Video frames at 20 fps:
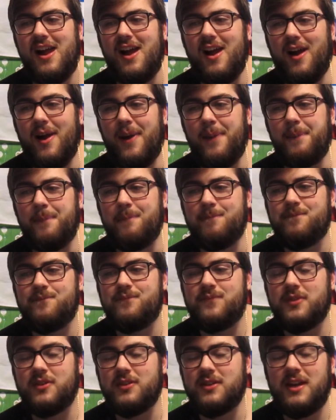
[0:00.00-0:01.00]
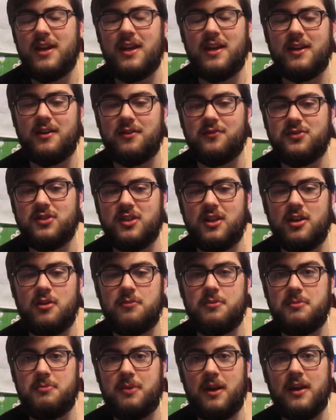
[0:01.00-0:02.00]
Obviously
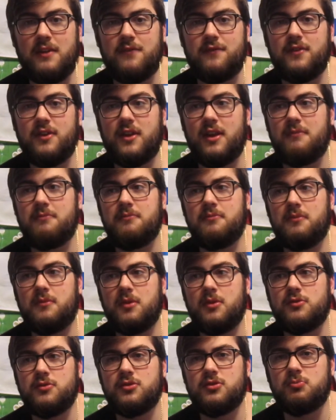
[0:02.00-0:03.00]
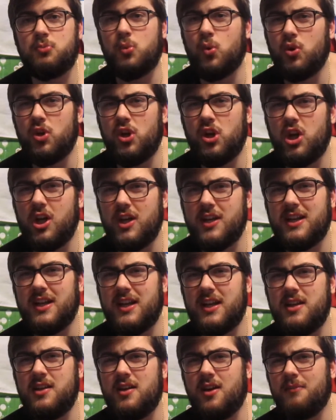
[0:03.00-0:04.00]
he'll be playing for them more than
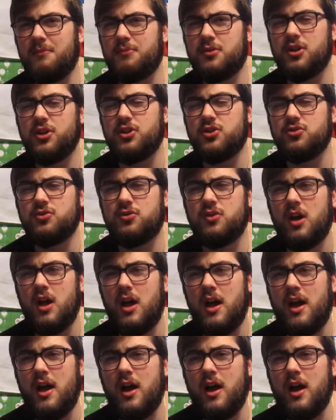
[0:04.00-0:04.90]
likely, I'm pretty sure.